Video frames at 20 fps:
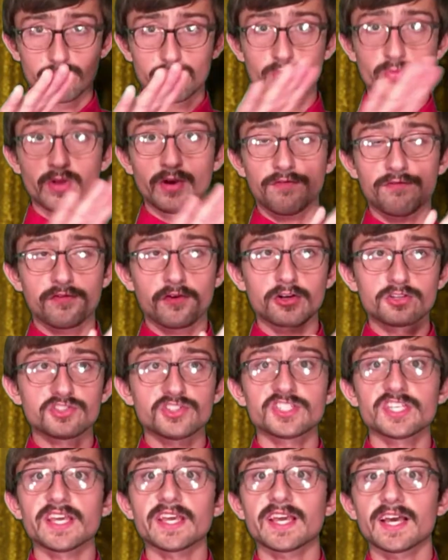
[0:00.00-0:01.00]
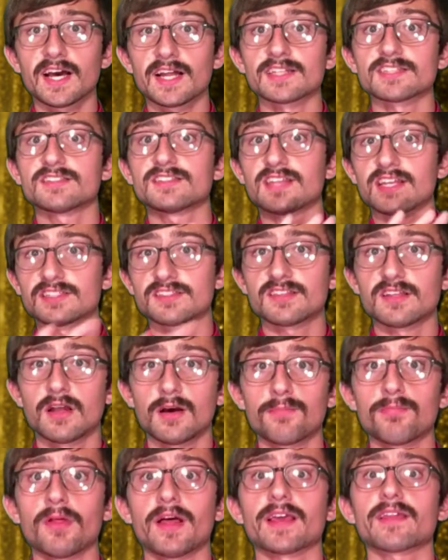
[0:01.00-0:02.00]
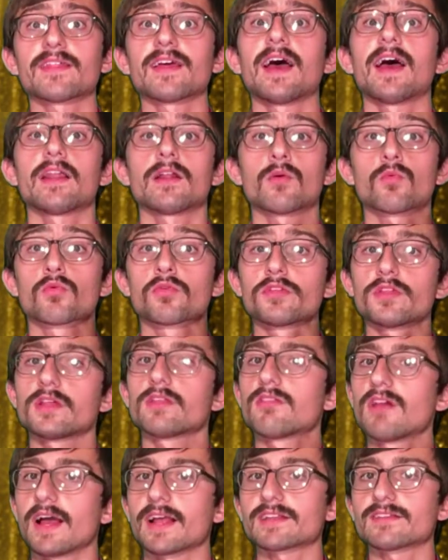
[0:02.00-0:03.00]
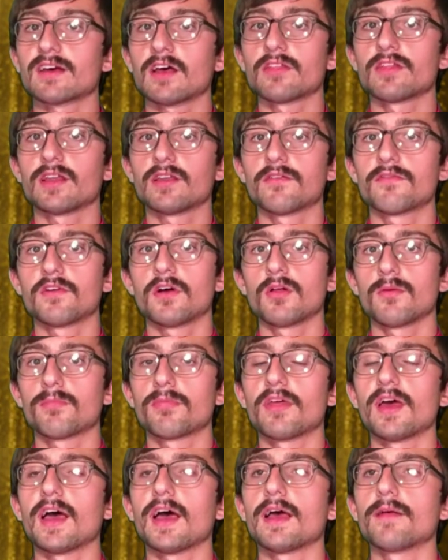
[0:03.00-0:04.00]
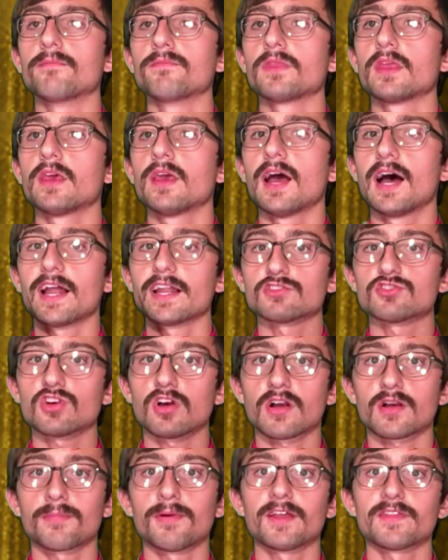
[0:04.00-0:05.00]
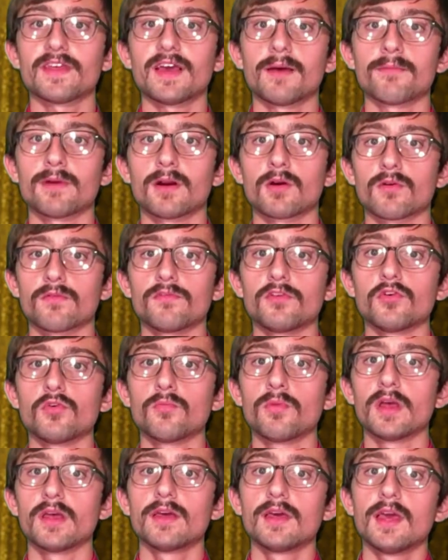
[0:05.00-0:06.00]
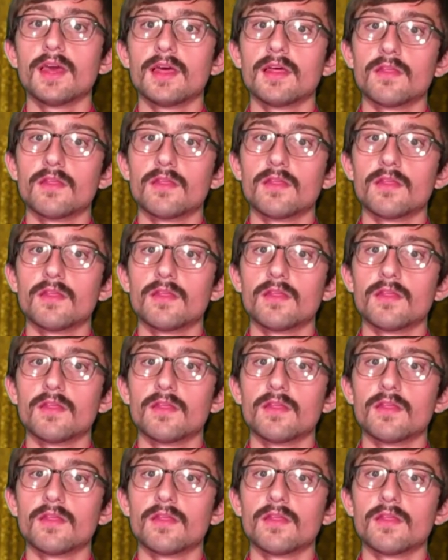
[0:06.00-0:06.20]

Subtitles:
The first scene kind of sets it up like that, and I really liked how they developed that. I didn't talk about that in my review, but